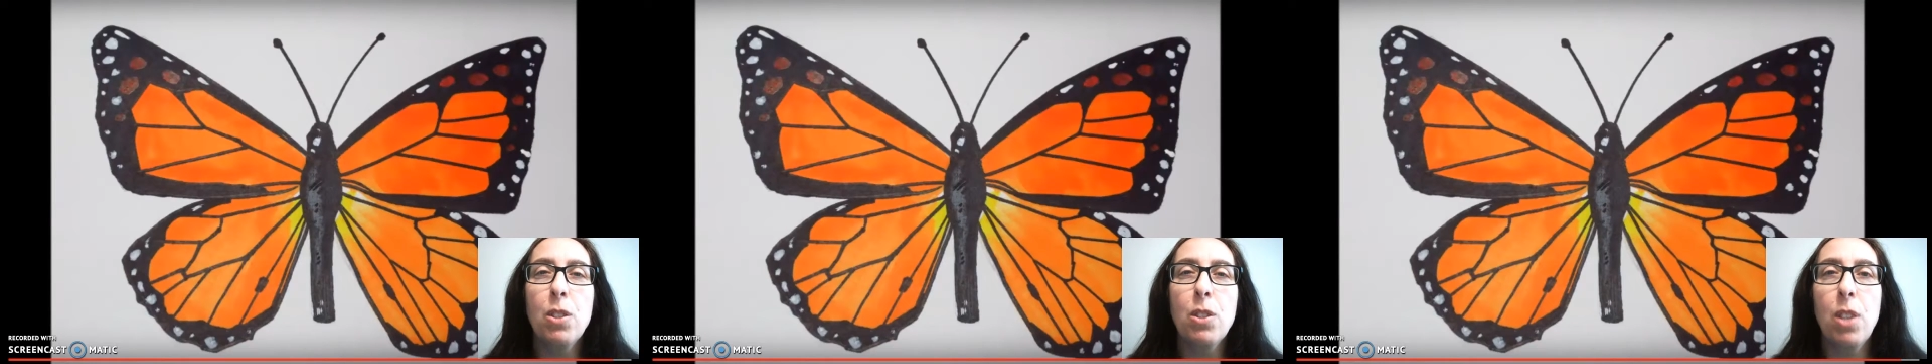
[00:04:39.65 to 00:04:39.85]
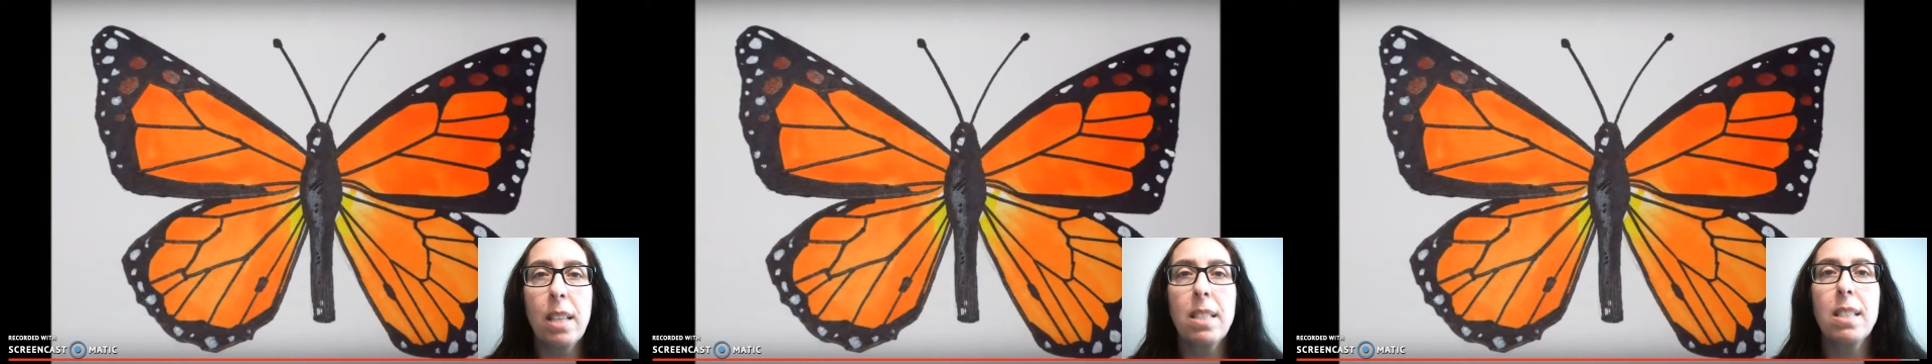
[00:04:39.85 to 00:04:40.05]

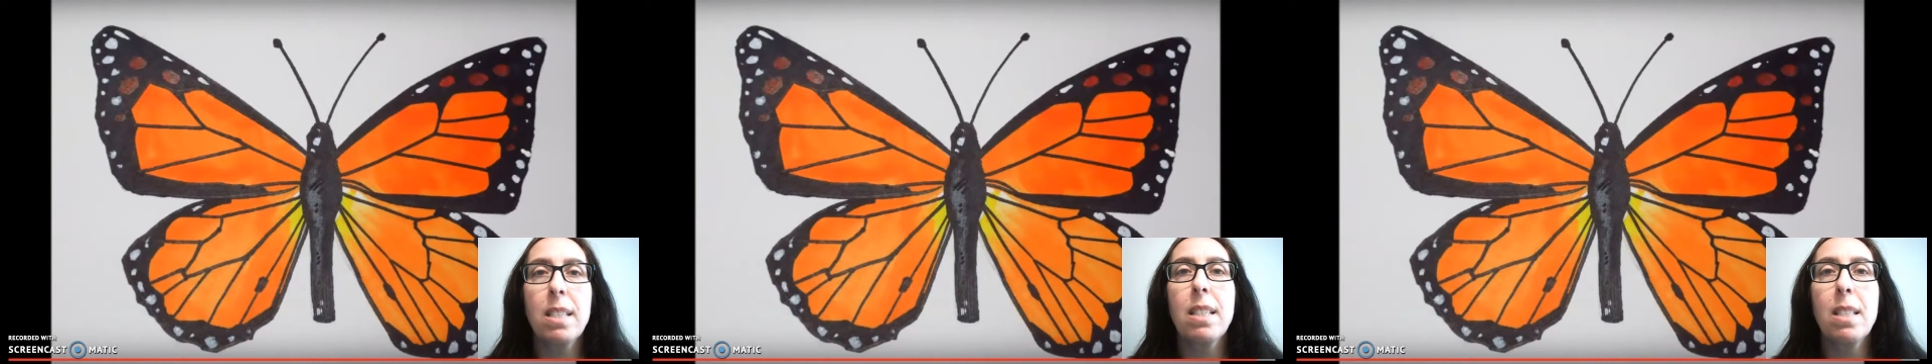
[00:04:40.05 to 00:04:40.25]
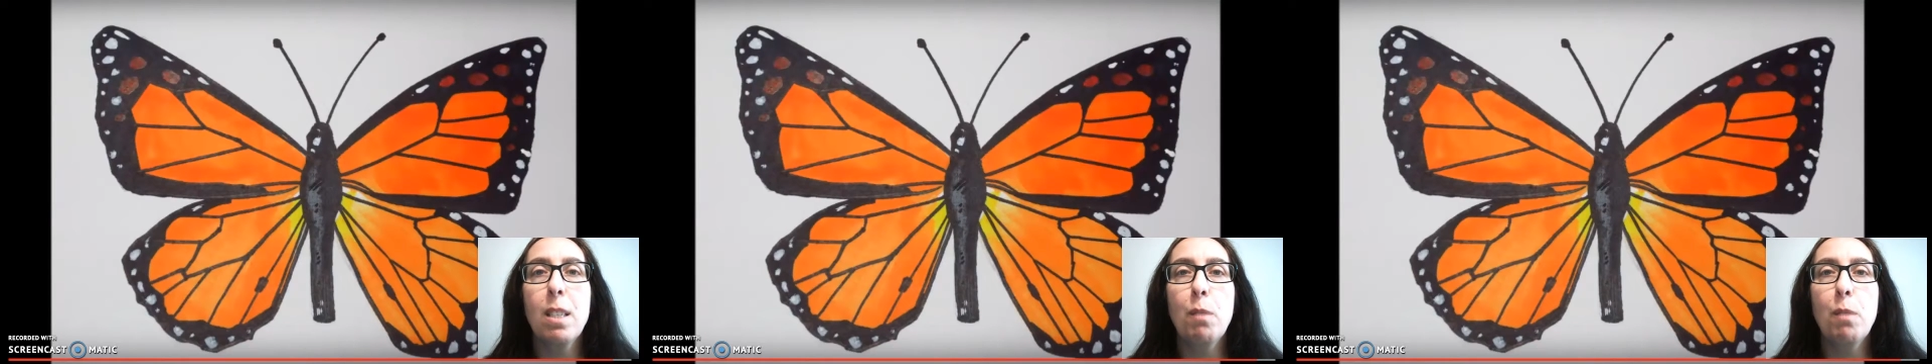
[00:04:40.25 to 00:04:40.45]

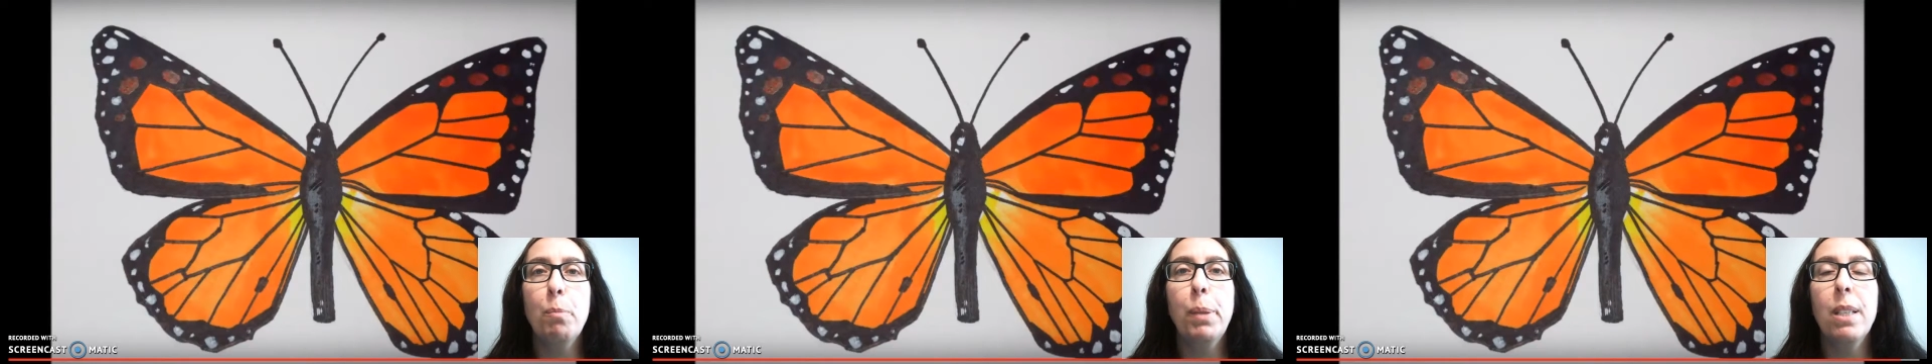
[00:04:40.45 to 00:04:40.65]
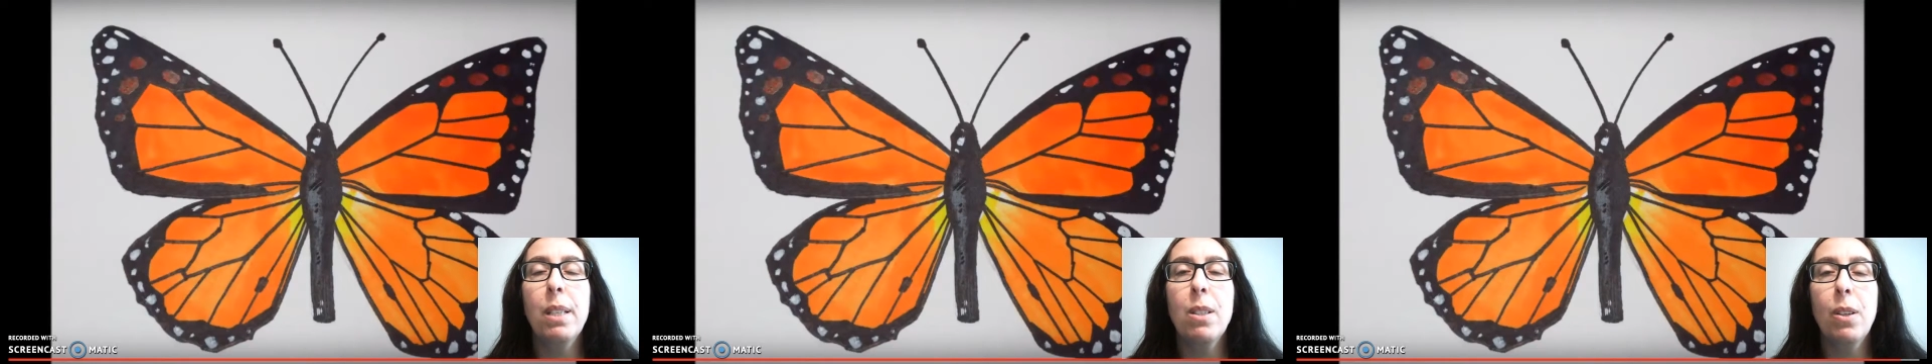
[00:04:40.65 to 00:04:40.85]
just
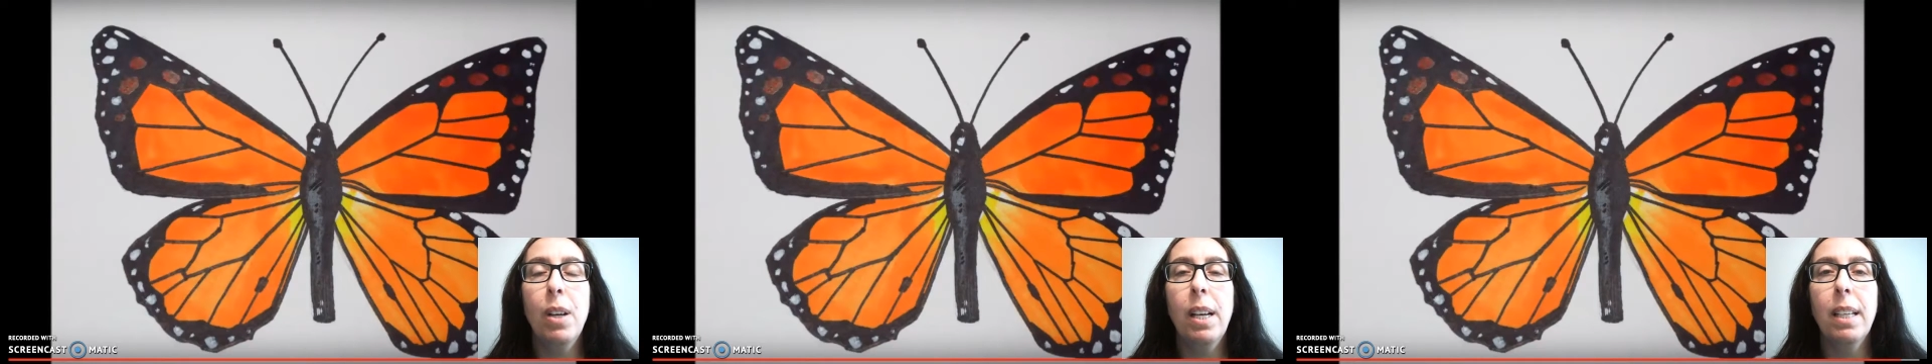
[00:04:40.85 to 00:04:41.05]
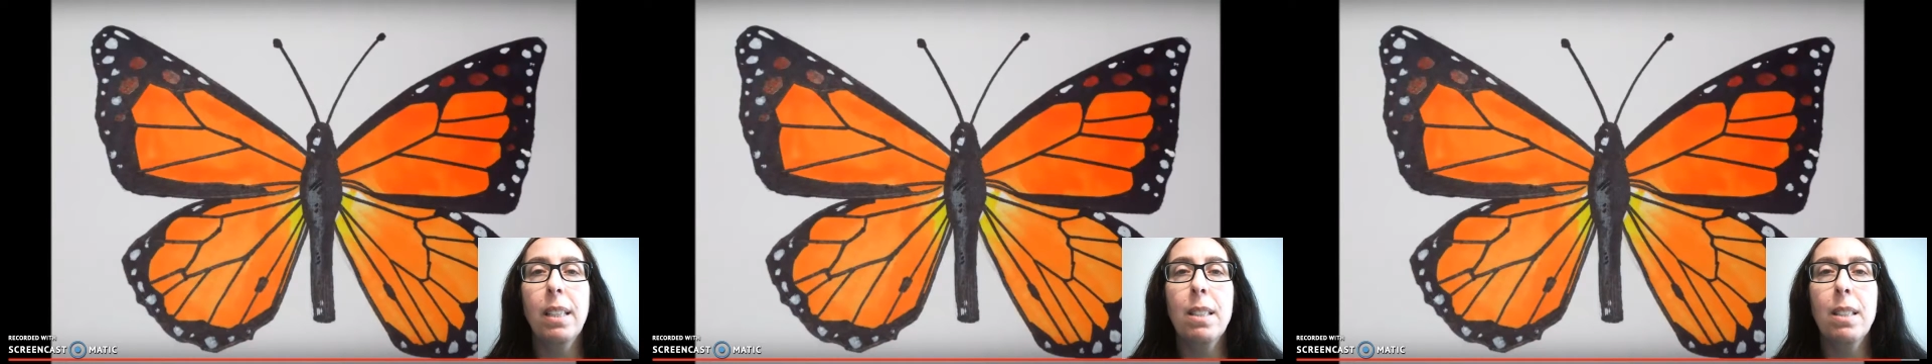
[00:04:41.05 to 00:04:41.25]
simply
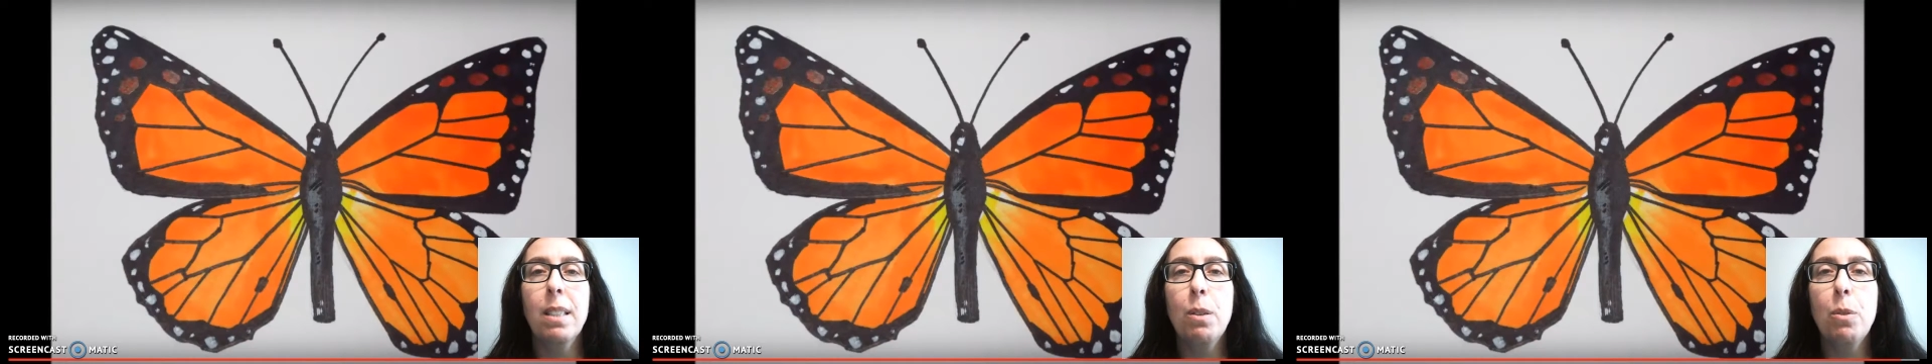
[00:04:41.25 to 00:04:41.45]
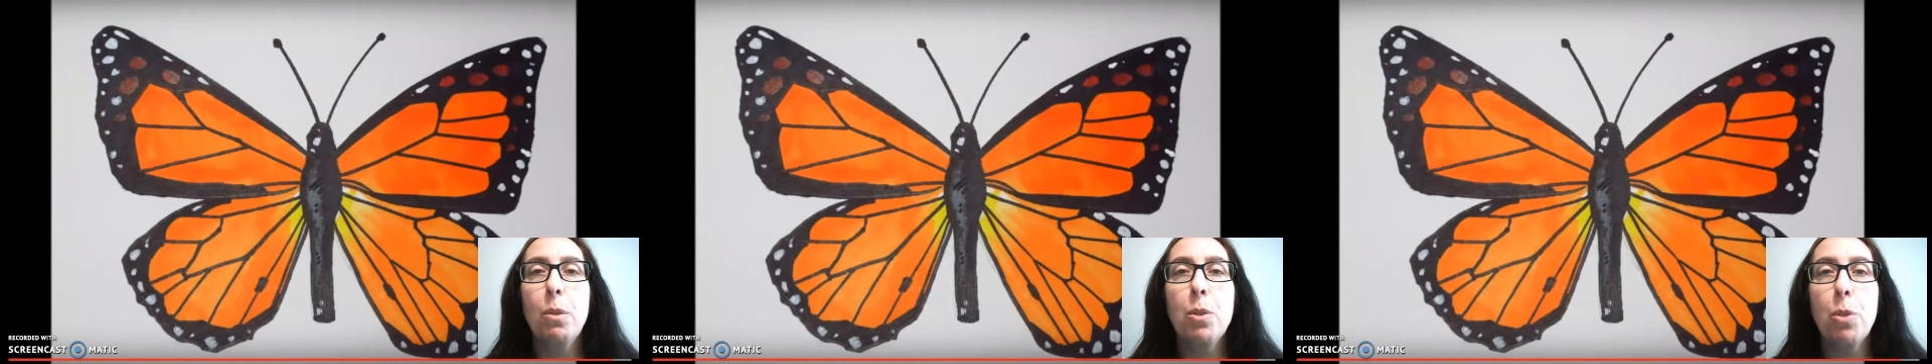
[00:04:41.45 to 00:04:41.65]
trying to